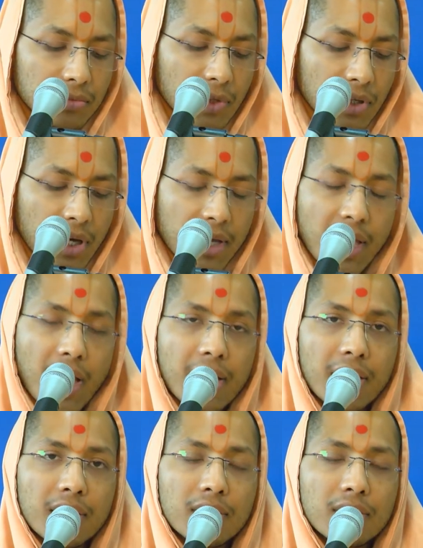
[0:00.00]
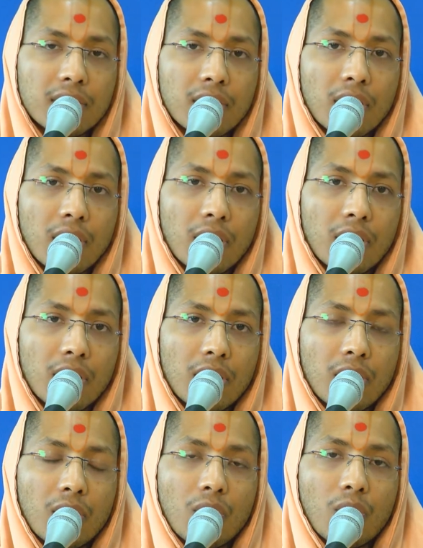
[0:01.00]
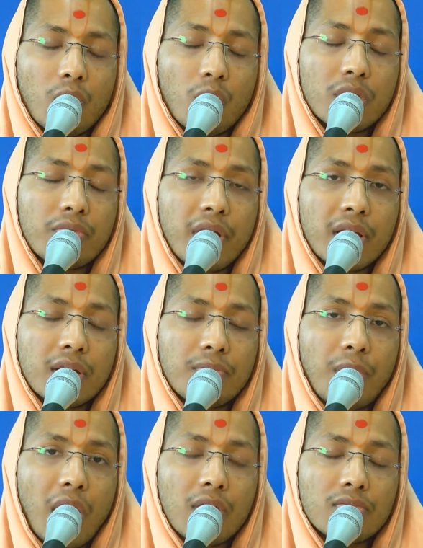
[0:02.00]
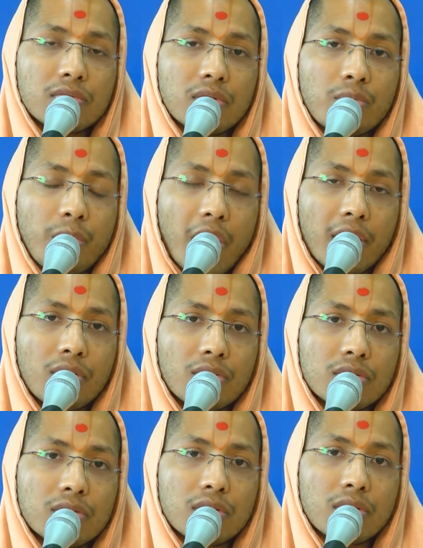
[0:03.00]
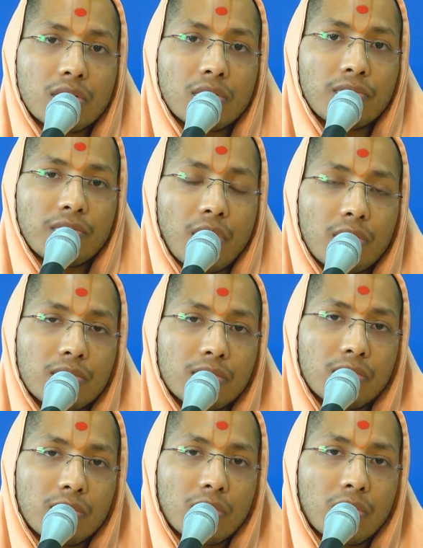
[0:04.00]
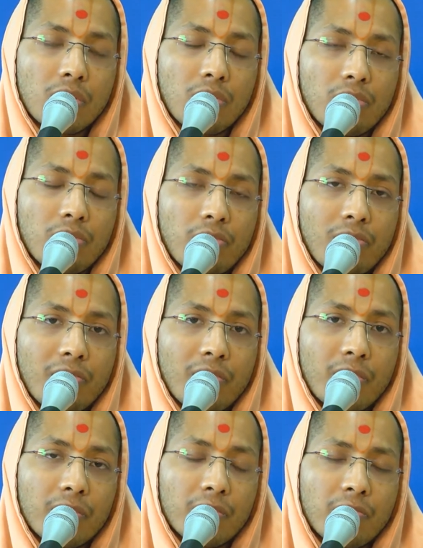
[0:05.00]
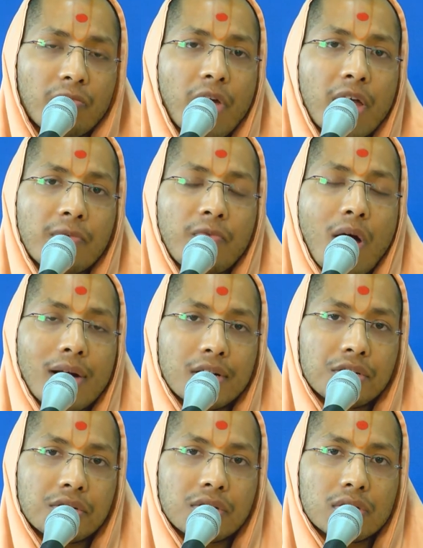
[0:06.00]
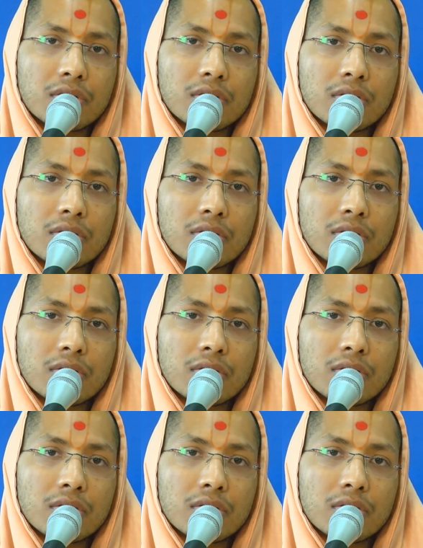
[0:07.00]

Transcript: he carried 120 pounds of mangoes from very far distance.